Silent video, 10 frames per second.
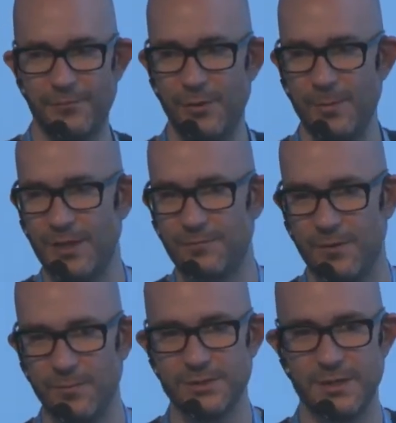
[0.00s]
three
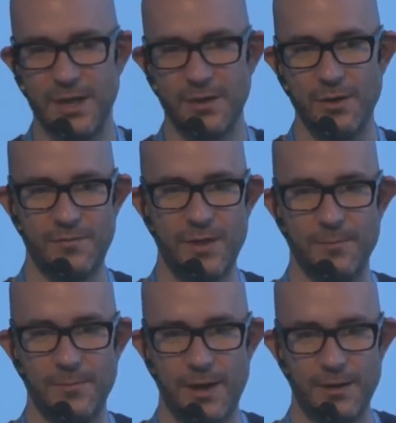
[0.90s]
platforms, and all of
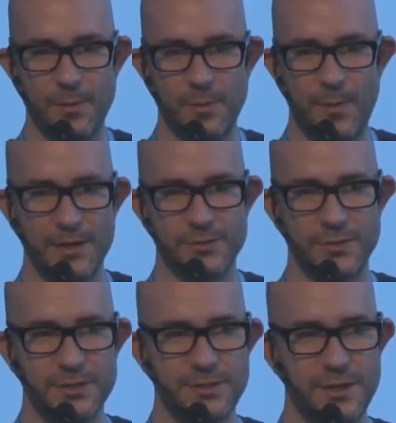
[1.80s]
them are
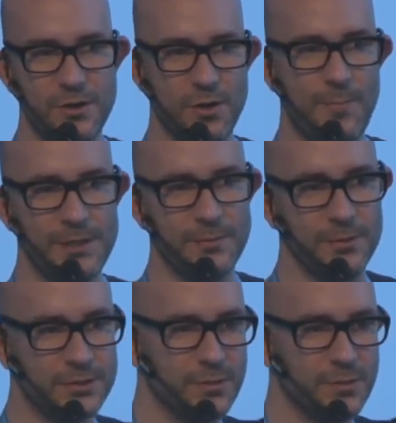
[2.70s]
proprietary, it's incompatible.